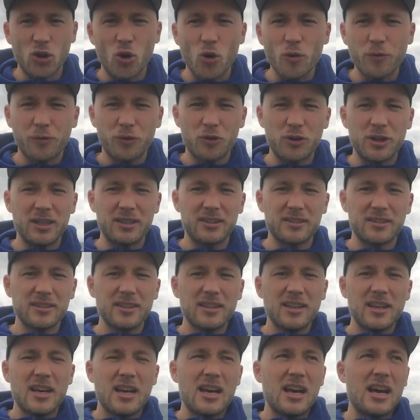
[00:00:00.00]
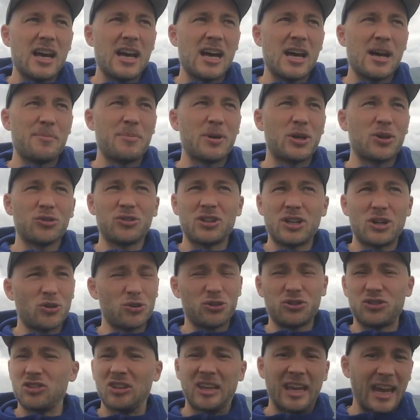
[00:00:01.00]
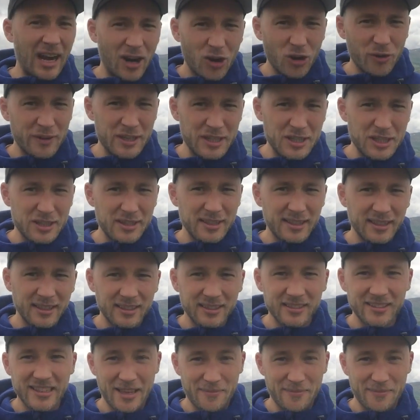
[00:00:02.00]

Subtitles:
go for it, because they're not scared of anything.